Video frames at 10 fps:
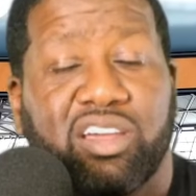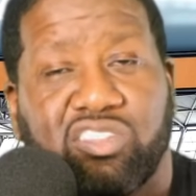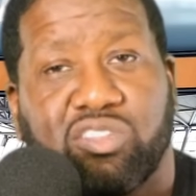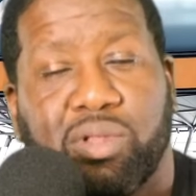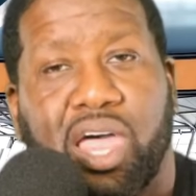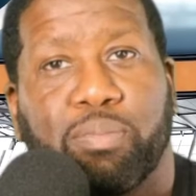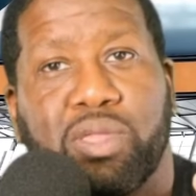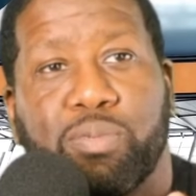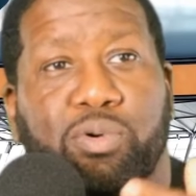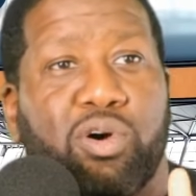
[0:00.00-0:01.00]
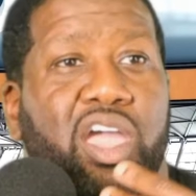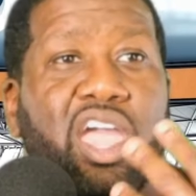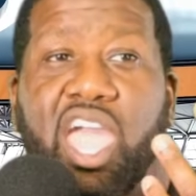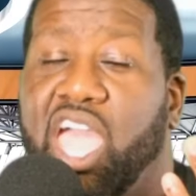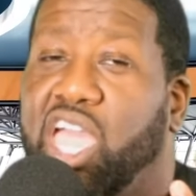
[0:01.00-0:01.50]
us as black people.
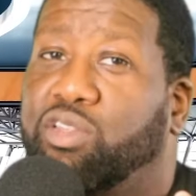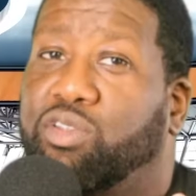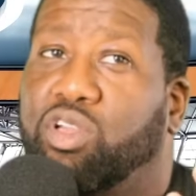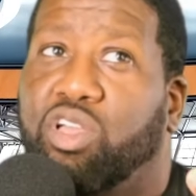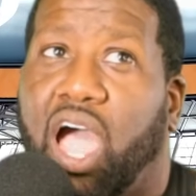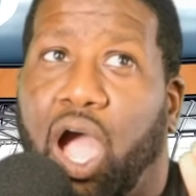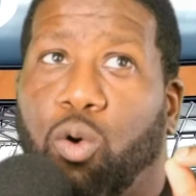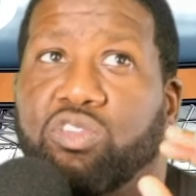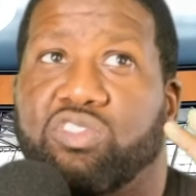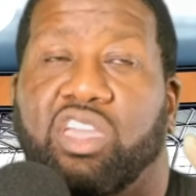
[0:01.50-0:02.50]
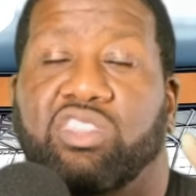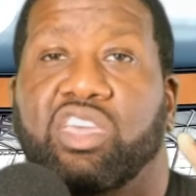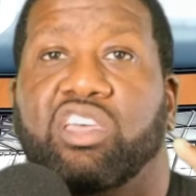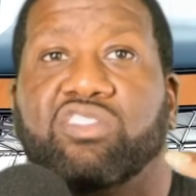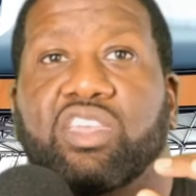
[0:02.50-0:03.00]
And I will say
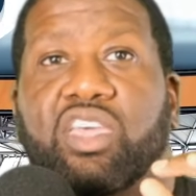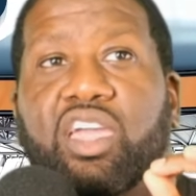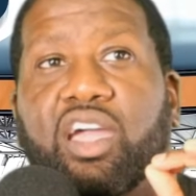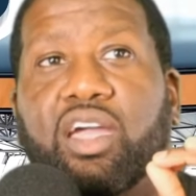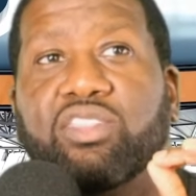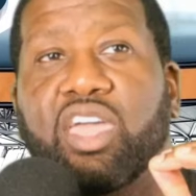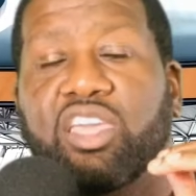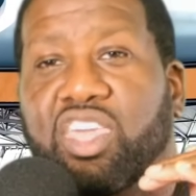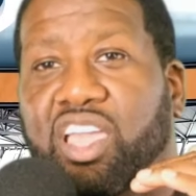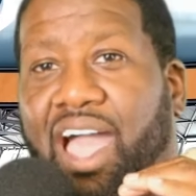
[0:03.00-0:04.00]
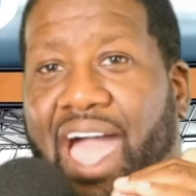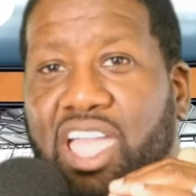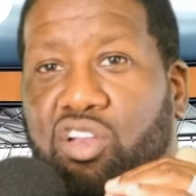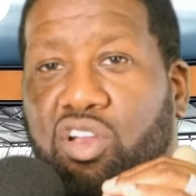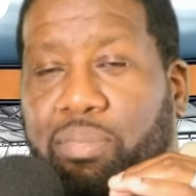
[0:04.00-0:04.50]
this, they think
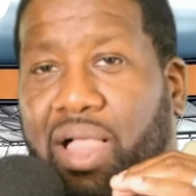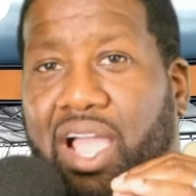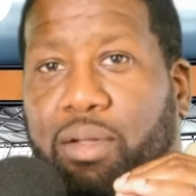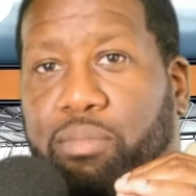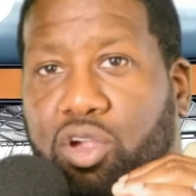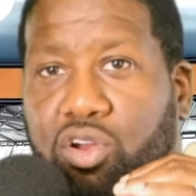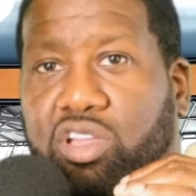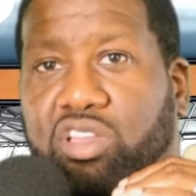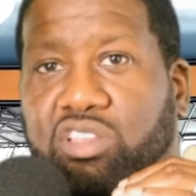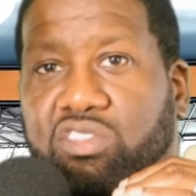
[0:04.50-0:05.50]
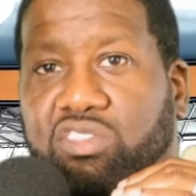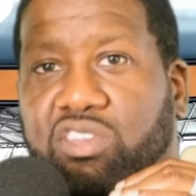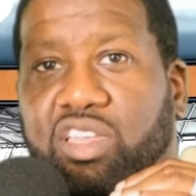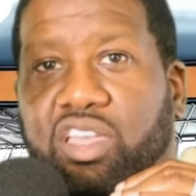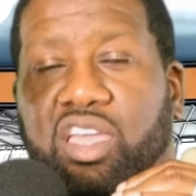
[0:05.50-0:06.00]
higher of black Americans
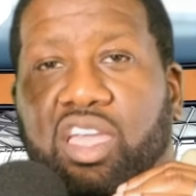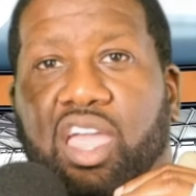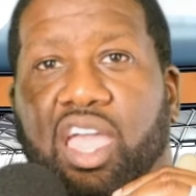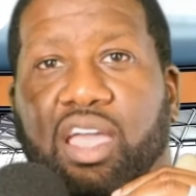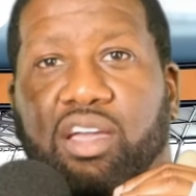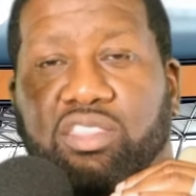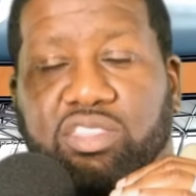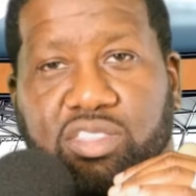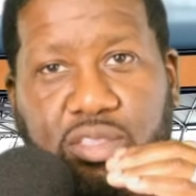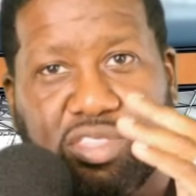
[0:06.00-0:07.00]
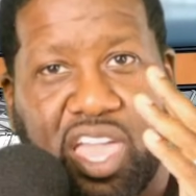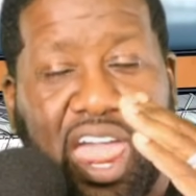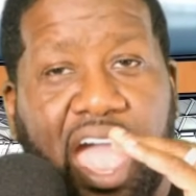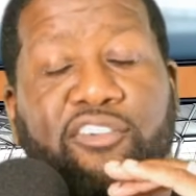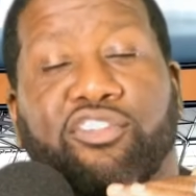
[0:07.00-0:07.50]
than
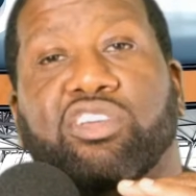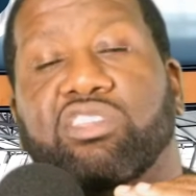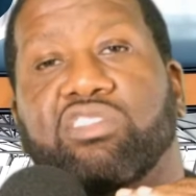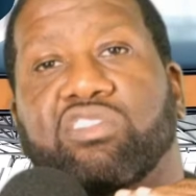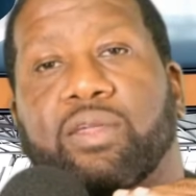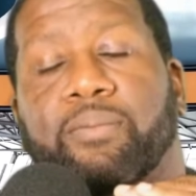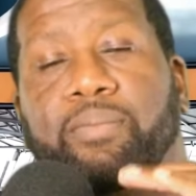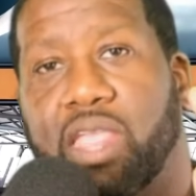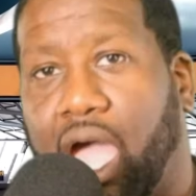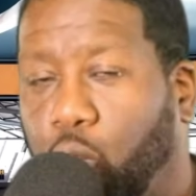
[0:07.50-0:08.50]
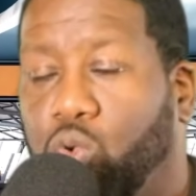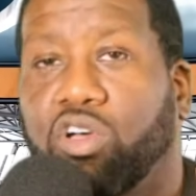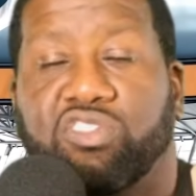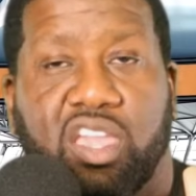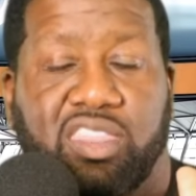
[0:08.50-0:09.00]
Africans. I
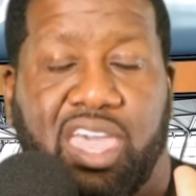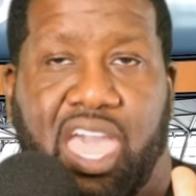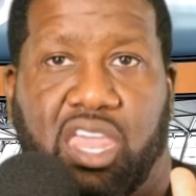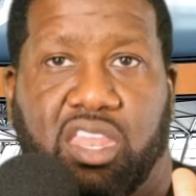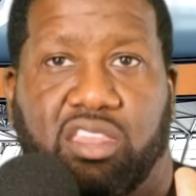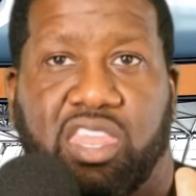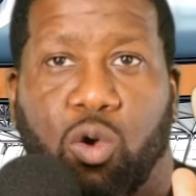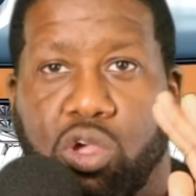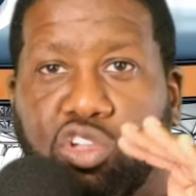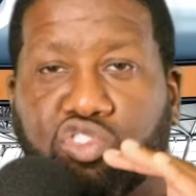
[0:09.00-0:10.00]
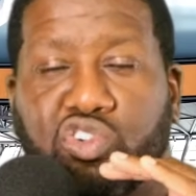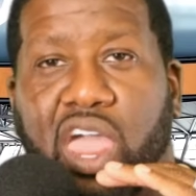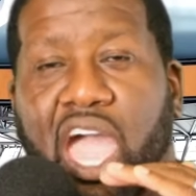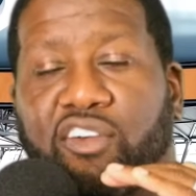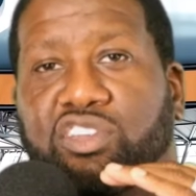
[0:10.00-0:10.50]
will say that. They will treat
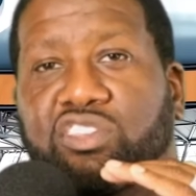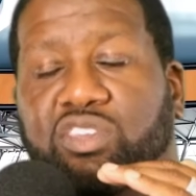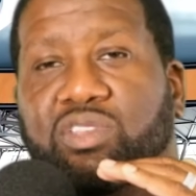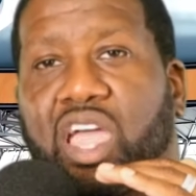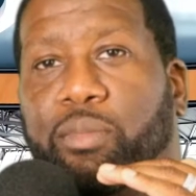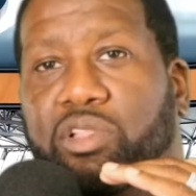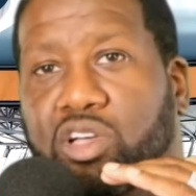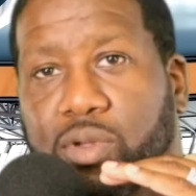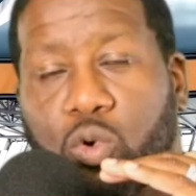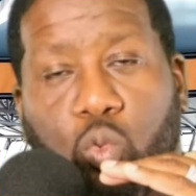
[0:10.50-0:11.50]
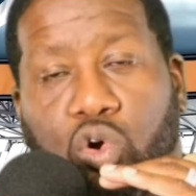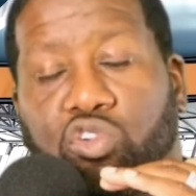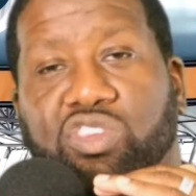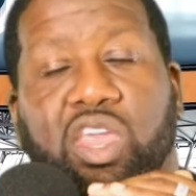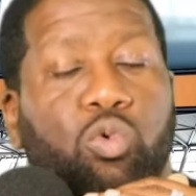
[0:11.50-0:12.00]
Africans sometimes a little bit
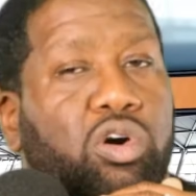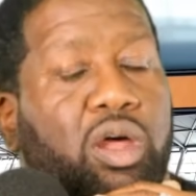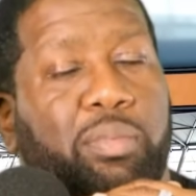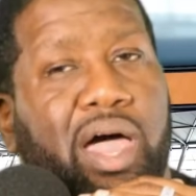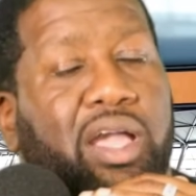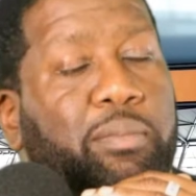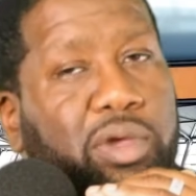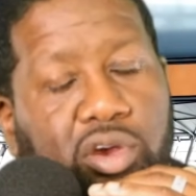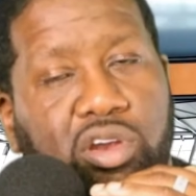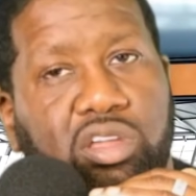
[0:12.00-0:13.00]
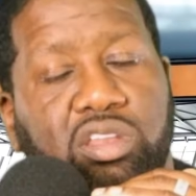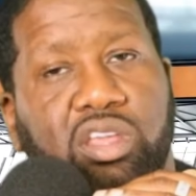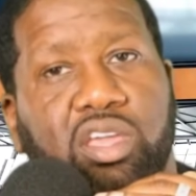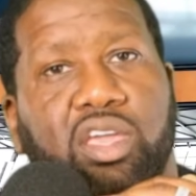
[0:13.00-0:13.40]
worse than they would a black American.